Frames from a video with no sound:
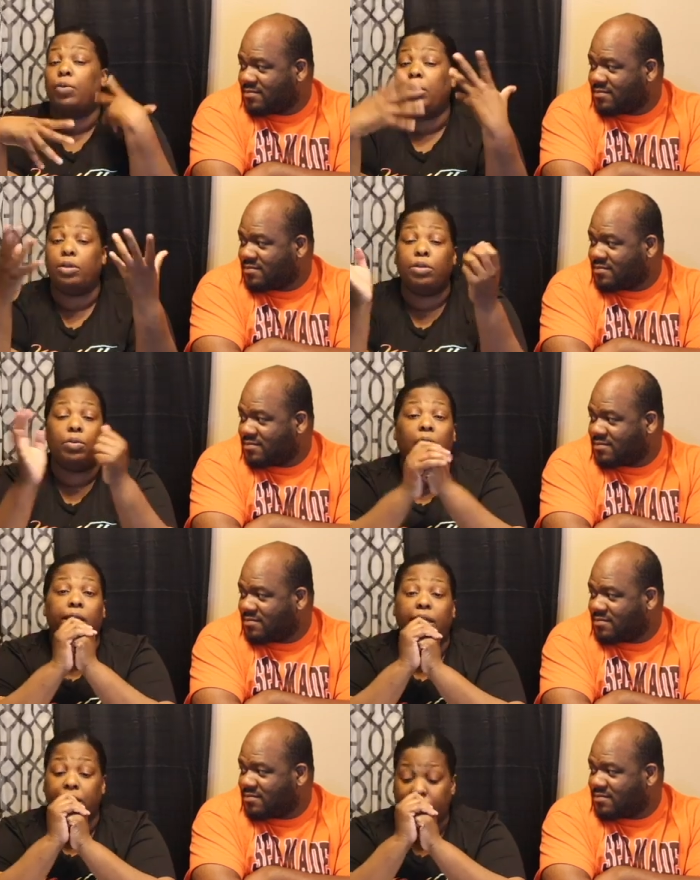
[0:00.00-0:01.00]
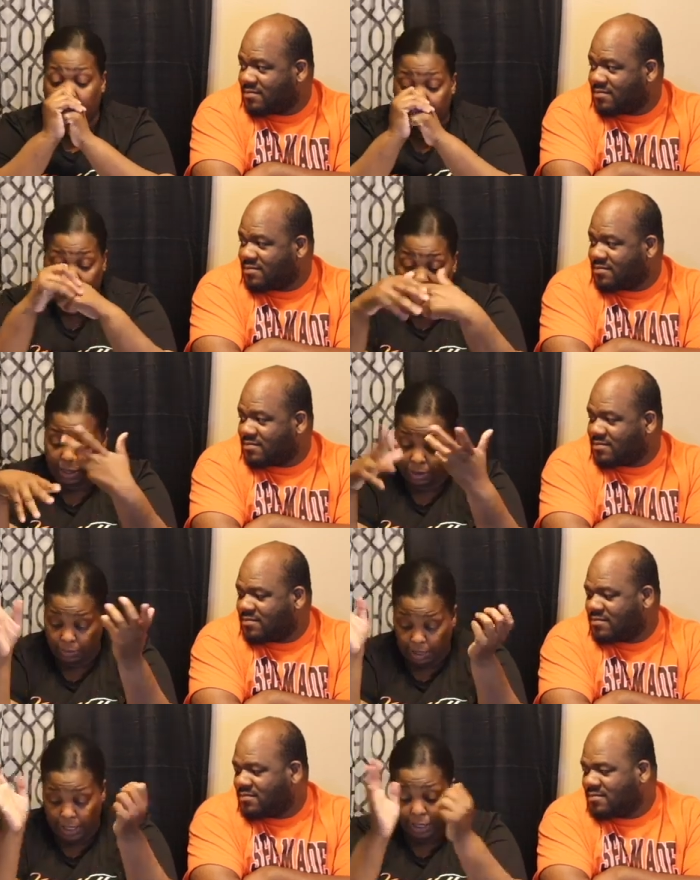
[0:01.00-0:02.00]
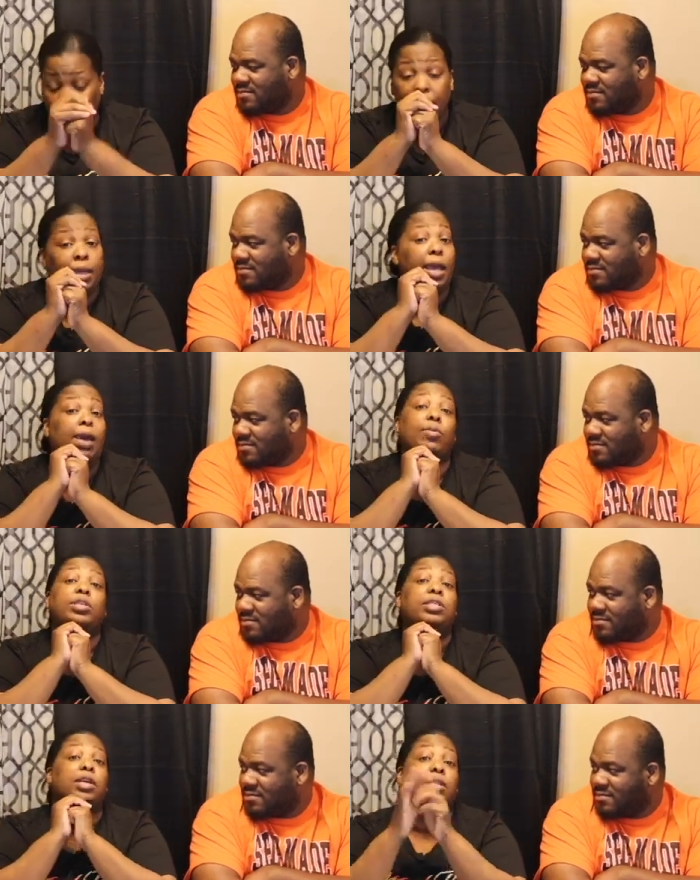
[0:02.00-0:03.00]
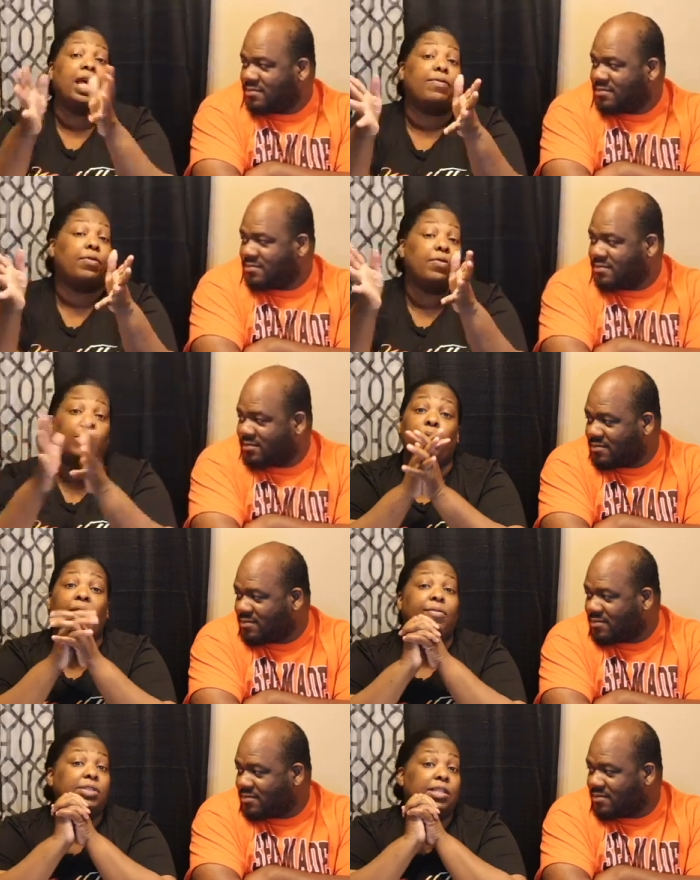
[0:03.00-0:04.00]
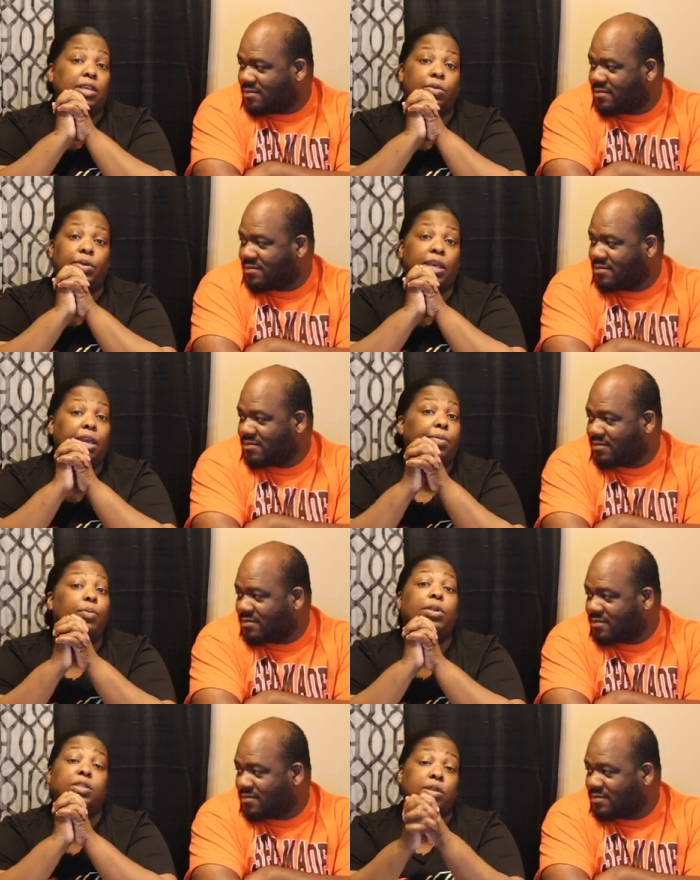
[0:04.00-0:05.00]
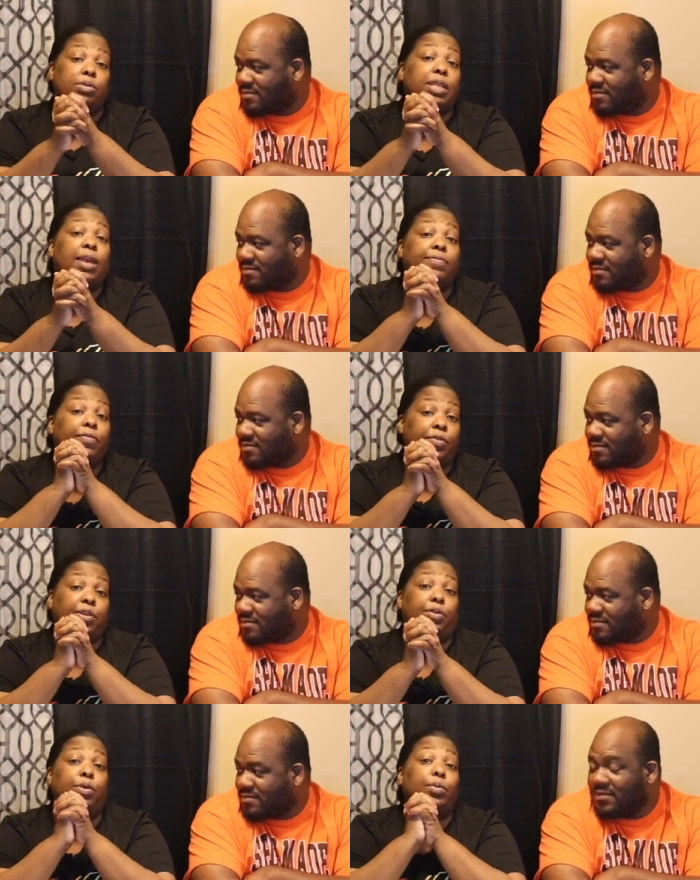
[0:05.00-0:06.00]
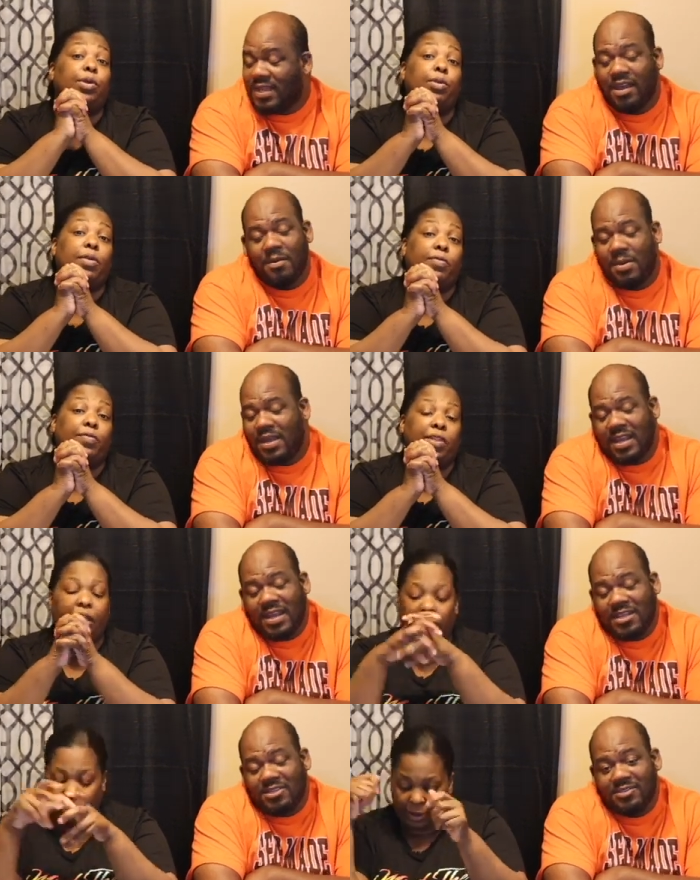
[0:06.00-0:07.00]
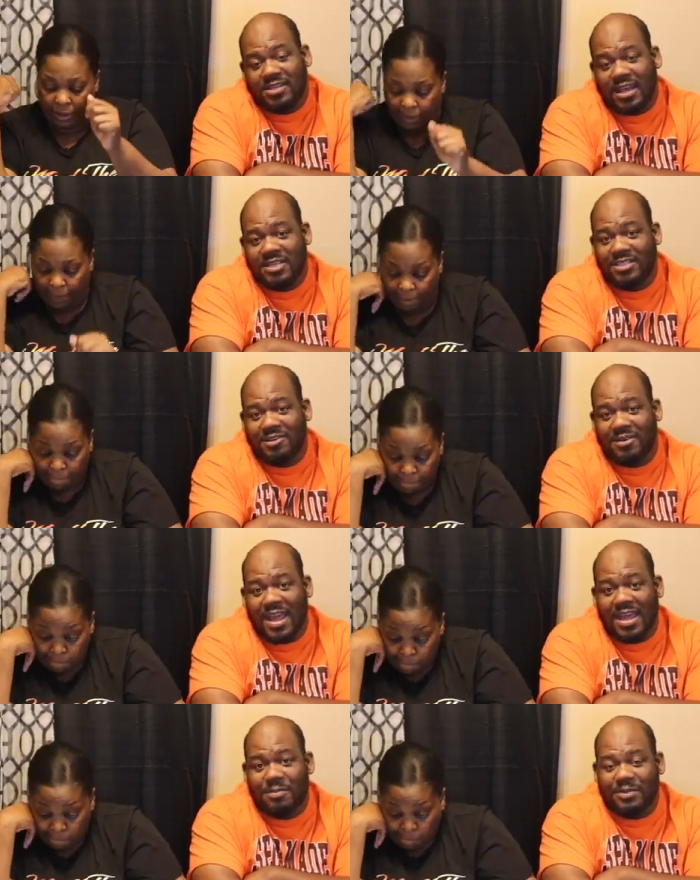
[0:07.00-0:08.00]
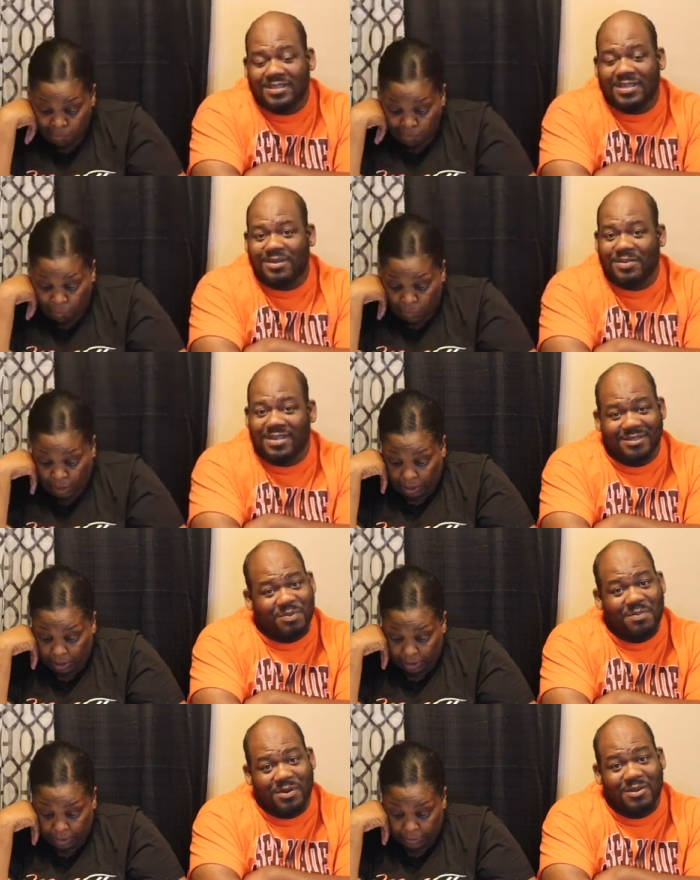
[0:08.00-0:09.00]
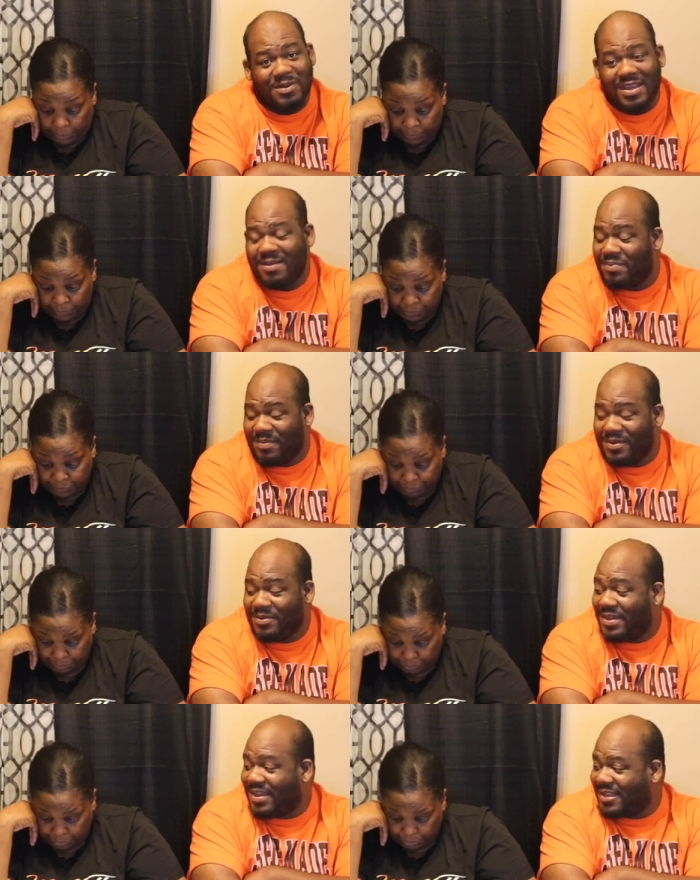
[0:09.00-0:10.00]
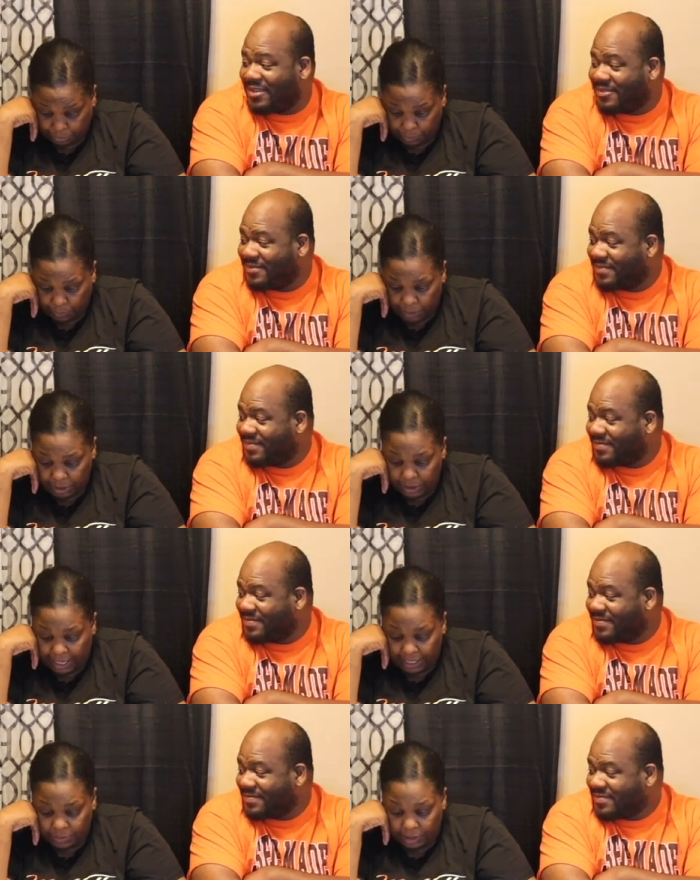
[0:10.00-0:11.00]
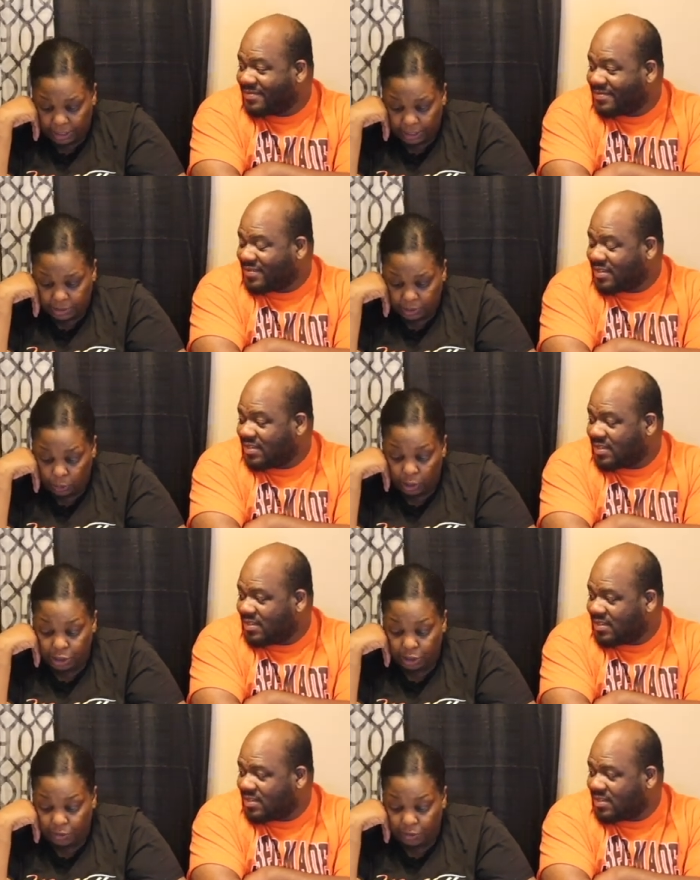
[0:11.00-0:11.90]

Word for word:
Speaker 1: we do all that good stuff. But and we're still thankful for you. I haven't seen you again, but we're so thankful for you.
Speaker 2: And yeah, I mean, unless you change your name or something,
Speaker 1: because people do that. People do that. And the next one is, what's